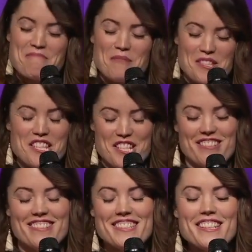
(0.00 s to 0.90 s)
but
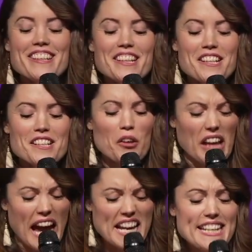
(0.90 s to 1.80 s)
still. Like,
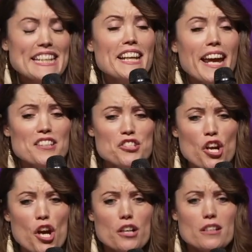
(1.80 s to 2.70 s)
I need an
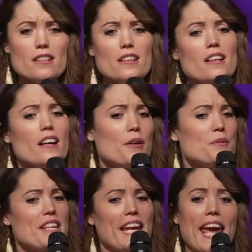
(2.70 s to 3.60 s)
answer. I
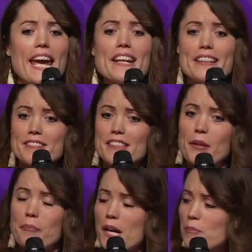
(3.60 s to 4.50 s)
was like, Hannah in
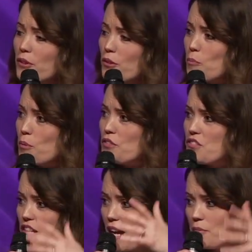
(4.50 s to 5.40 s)
the Bible, who birthed
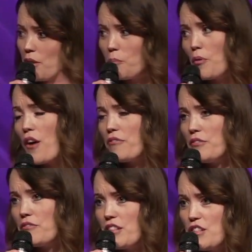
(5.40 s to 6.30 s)
Samuel, a
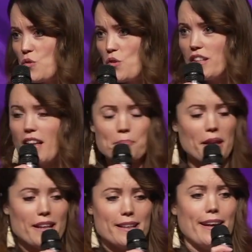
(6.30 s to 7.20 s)
prophet for Israel. I'm
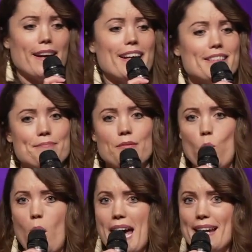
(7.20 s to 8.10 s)
like, God,
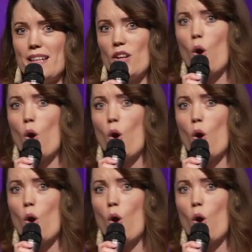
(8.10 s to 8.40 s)
why?